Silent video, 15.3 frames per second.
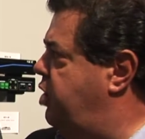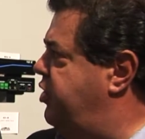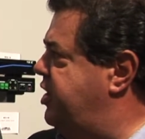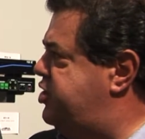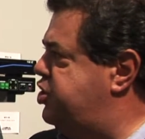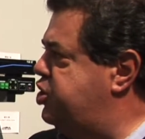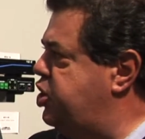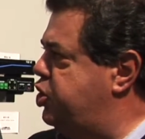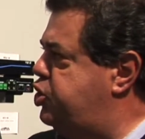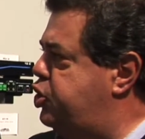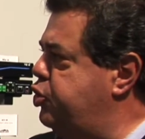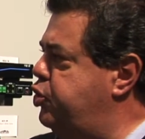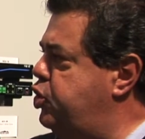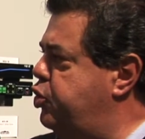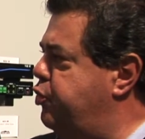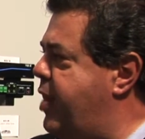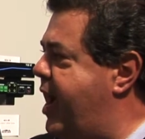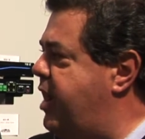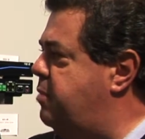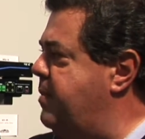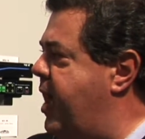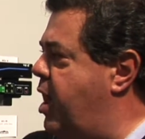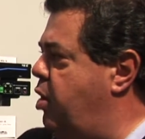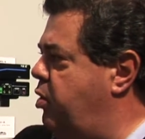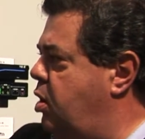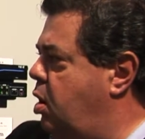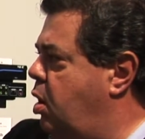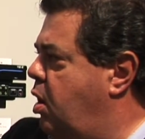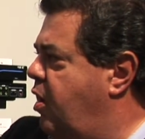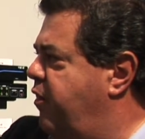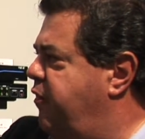This is a 2U rack mount,
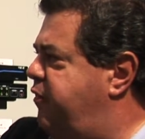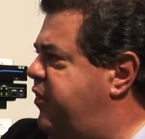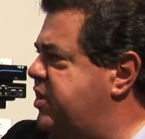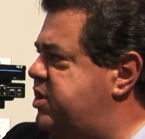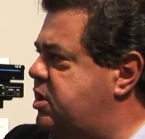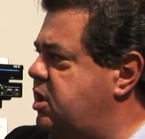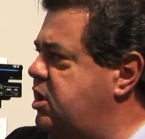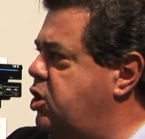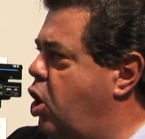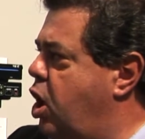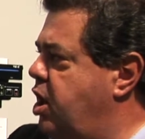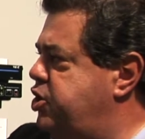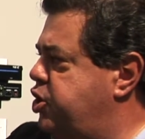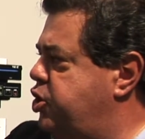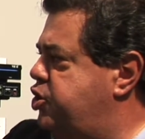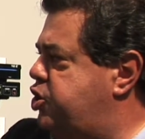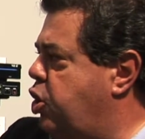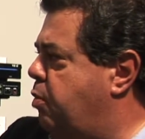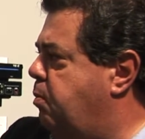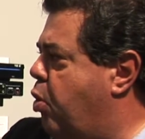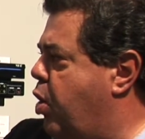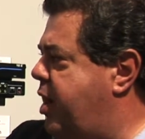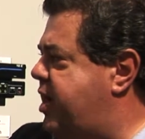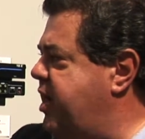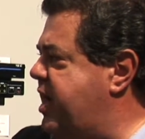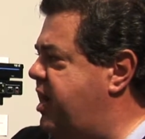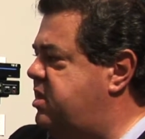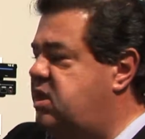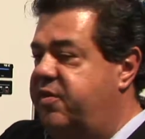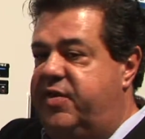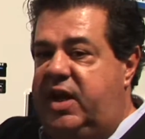physically larger, so more
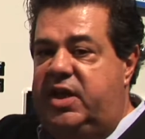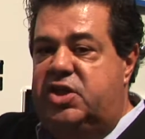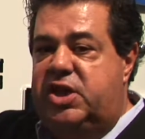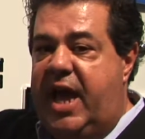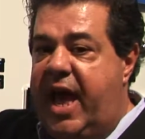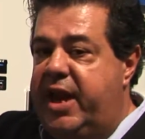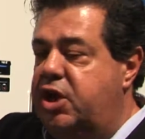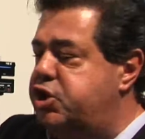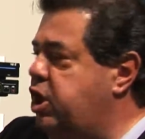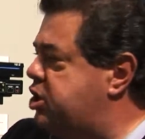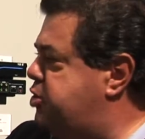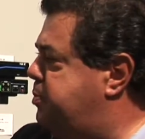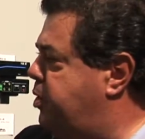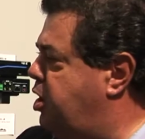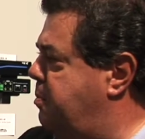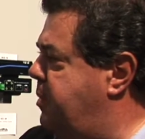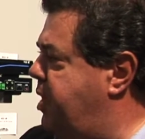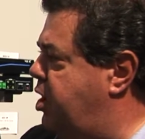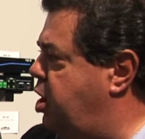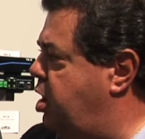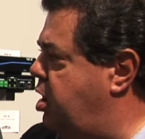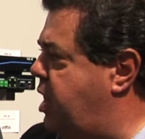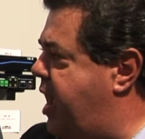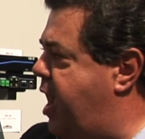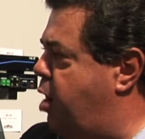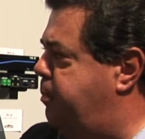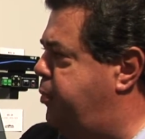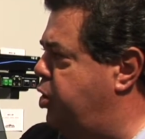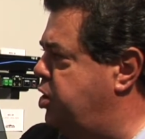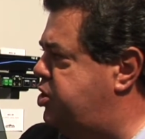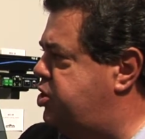connectivity, 10 adjustable emitter
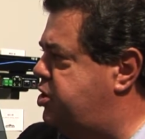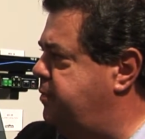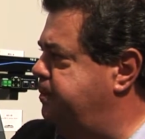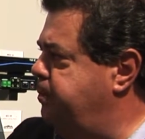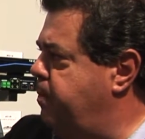outputs,